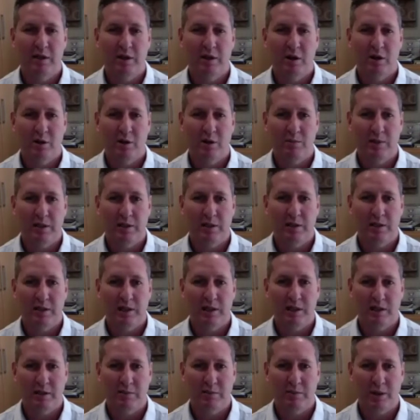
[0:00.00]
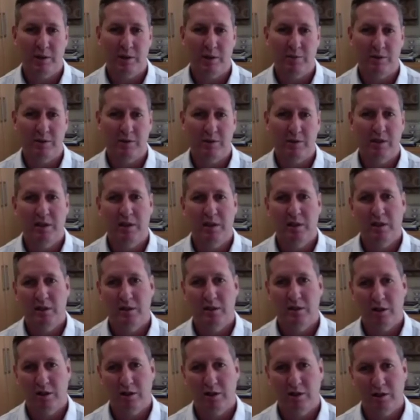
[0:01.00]
are meeting at the moment,
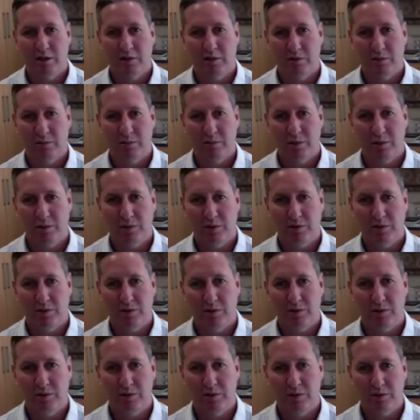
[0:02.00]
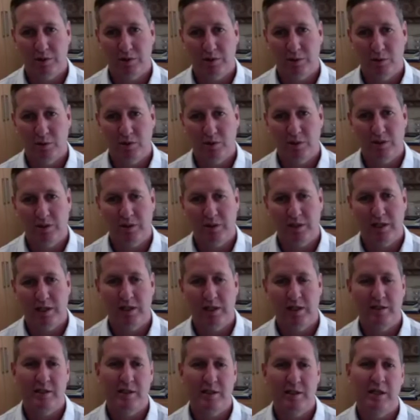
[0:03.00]
not just for mineral resources and
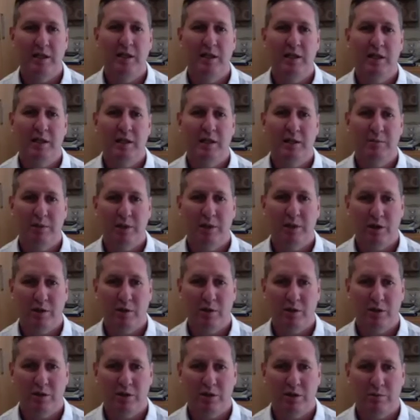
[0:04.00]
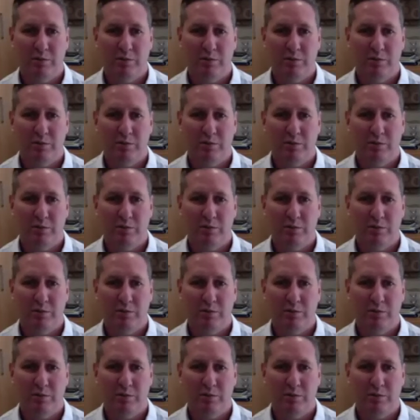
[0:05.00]
energy, but across the